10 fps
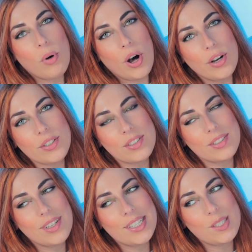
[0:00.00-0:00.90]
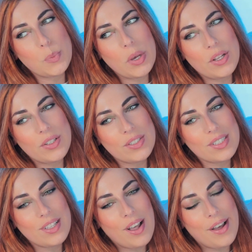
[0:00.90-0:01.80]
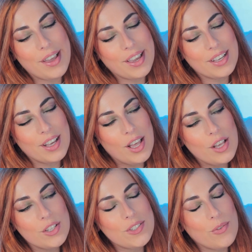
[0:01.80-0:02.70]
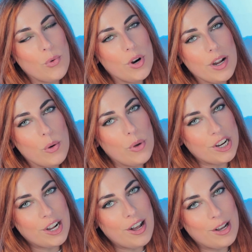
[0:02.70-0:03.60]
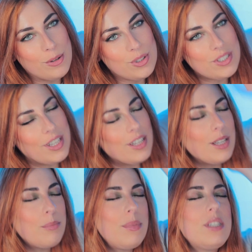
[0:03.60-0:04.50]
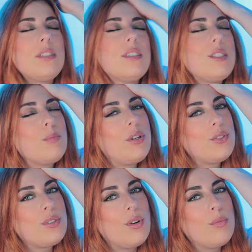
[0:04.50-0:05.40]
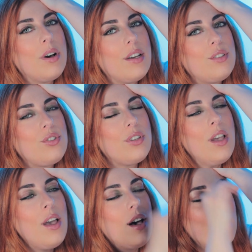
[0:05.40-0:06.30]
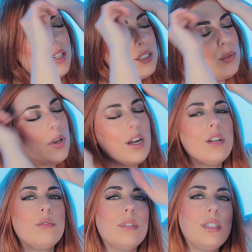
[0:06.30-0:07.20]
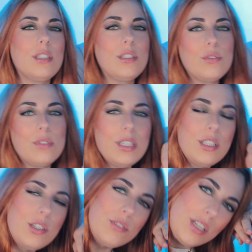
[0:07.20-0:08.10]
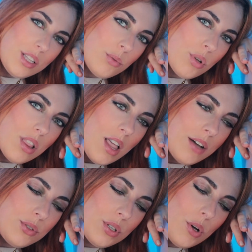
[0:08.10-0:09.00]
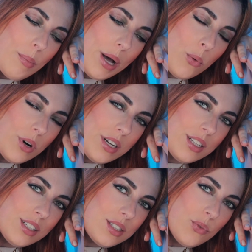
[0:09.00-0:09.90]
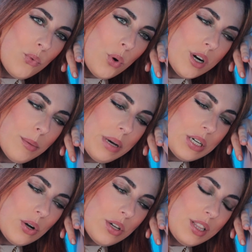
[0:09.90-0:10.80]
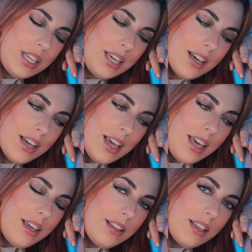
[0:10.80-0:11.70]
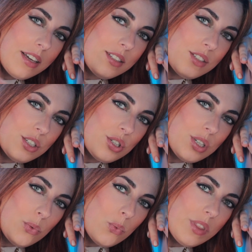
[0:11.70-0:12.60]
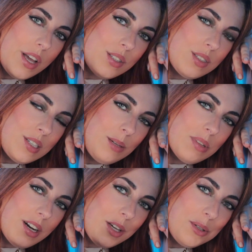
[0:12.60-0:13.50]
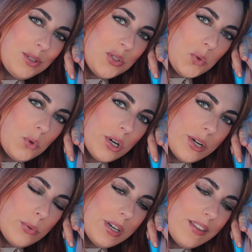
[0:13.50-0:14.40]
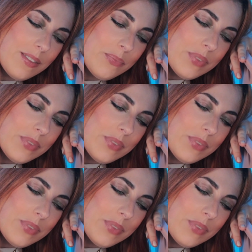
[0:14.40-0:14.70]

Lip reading: box, it smells like Sephora warehouse and I miss the smell so much. I swear I really would love to go back working at Sephora, but only in the condition with that team that I used to work with.